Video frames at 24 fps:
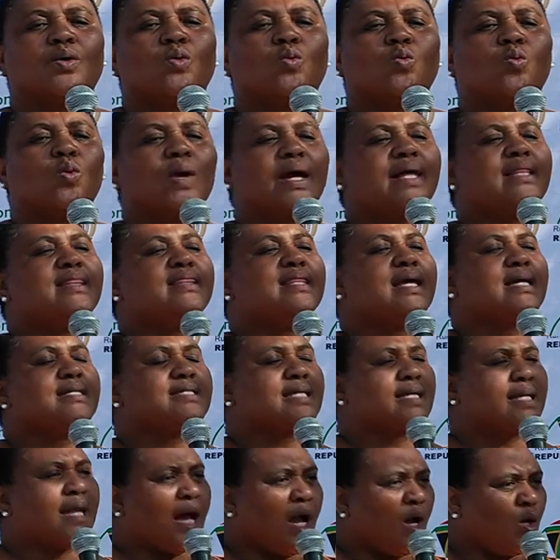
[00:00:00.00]
When there's
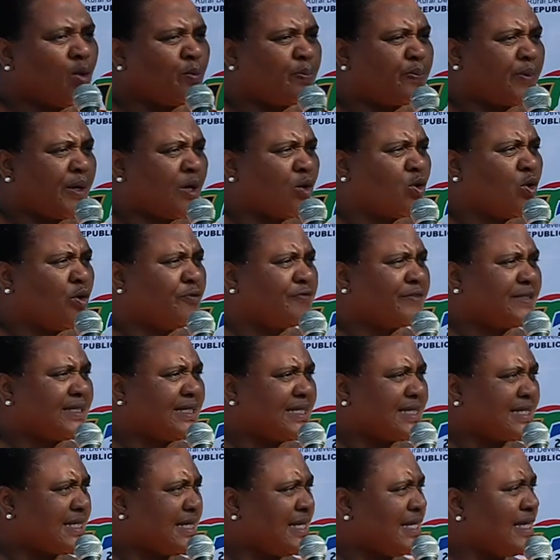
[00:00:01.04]
an outbreak of
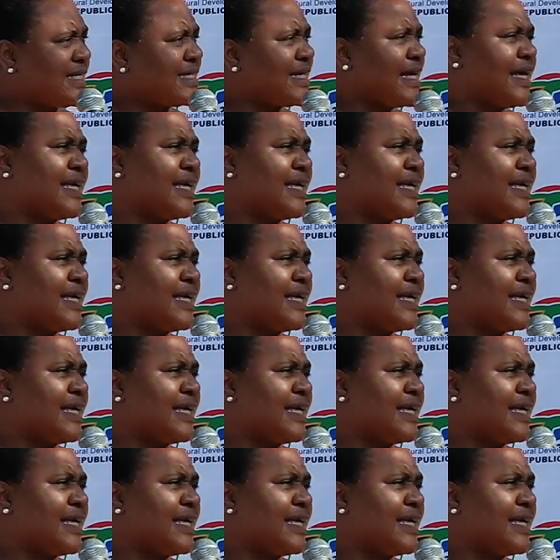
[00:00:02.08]
disease,